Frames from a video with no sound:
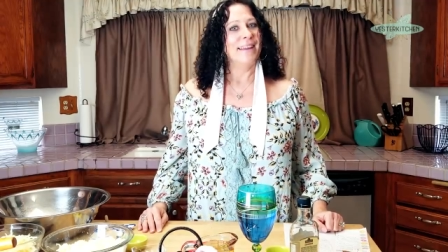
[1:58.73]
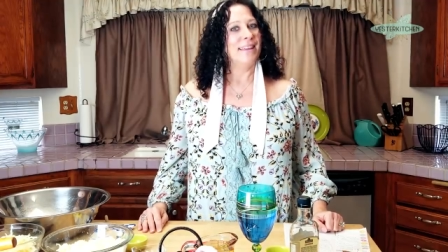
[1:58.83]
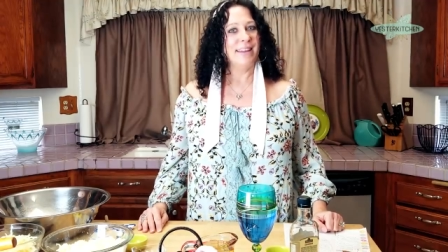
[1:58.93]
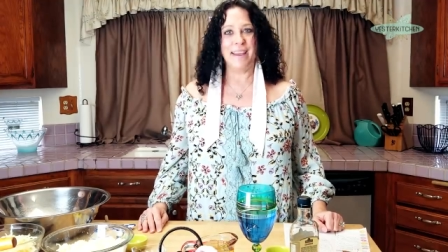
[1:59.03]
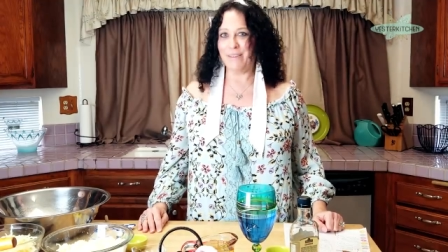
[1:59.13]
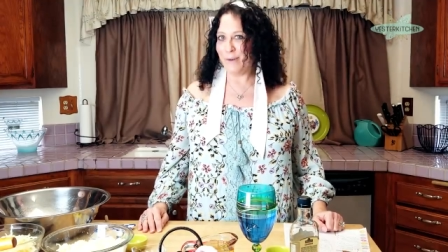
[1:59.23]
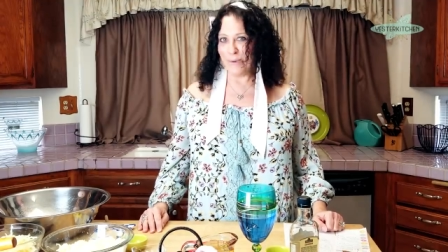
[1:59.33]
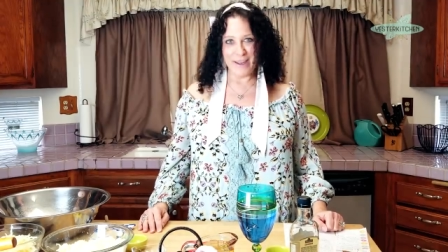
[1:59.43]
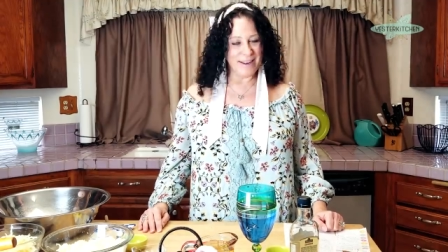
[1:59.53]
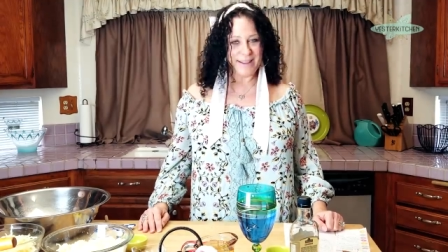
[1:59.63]
You never
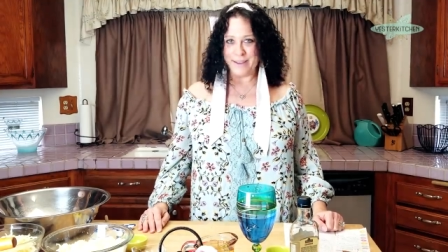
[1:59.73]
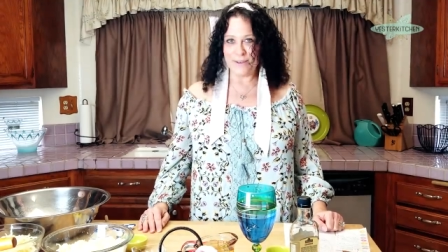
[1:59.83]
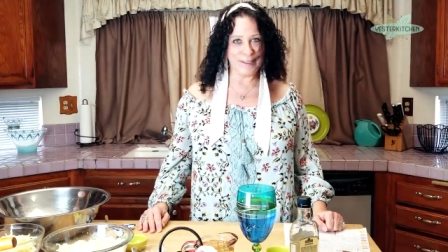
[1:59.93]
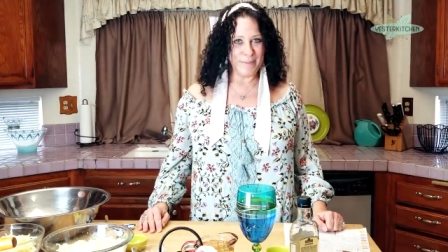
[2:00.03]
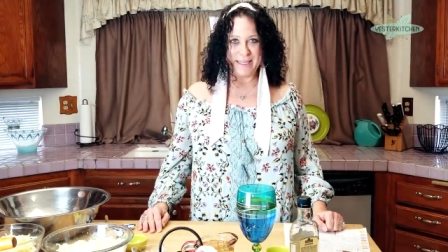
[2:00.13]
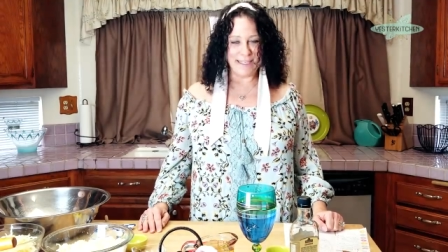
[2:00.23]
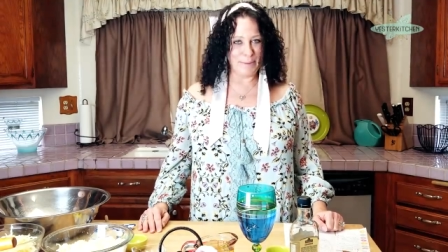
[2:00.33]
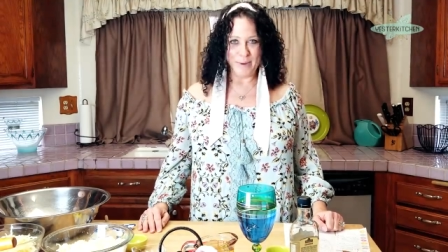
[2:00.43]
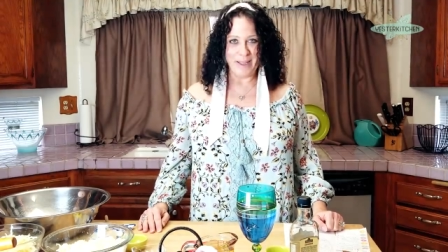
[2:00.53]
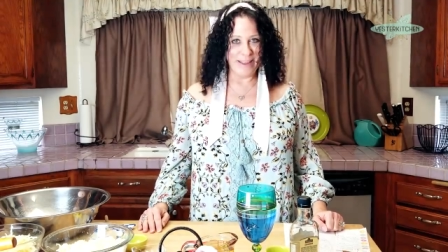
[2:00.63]
wanted to lose a piece
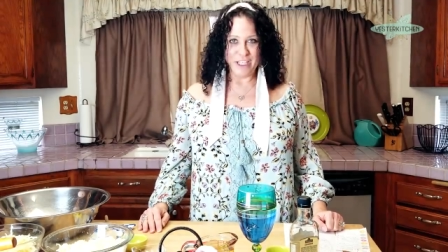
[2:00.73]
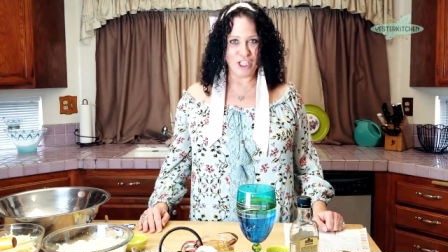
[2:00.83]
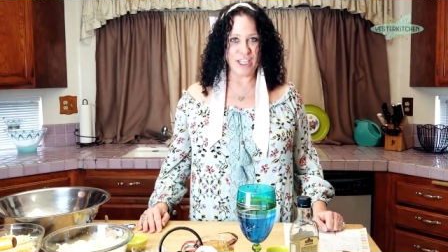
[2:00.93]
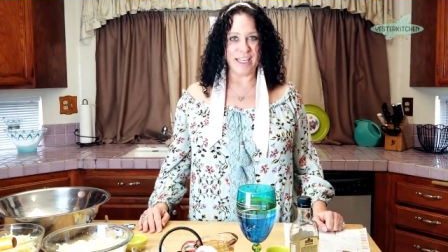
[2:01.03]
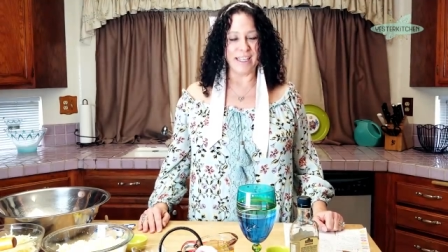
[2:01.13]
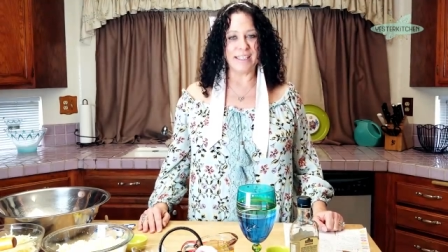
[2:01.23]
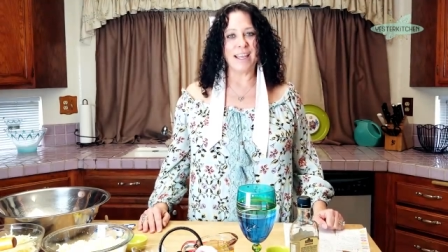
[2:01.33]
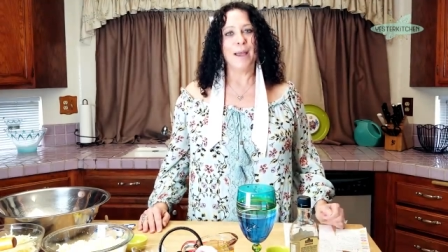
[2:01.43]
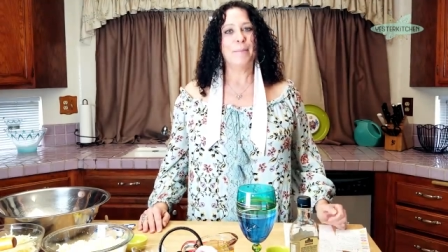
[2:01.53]
of bread and the cheese